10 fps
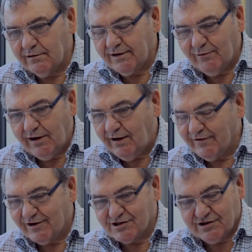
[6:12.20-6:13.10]
they will have
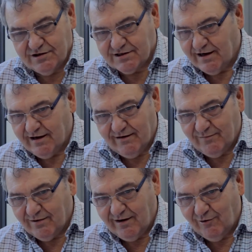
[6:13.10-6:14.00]
the concerns I have,
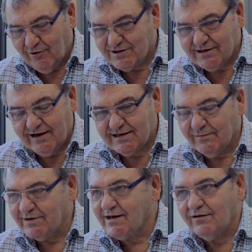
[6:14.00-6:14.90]
but all I'd say to
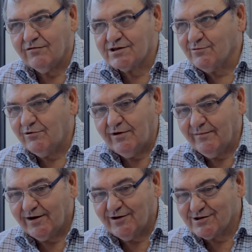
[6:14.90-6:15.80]
them is not to worry
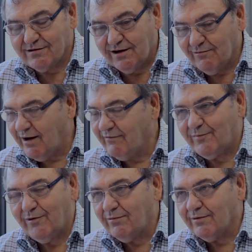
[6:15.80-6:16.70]
because you won't have a
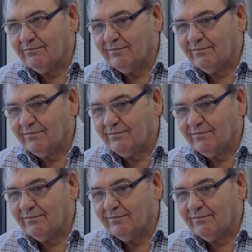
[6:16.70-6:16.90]
problem.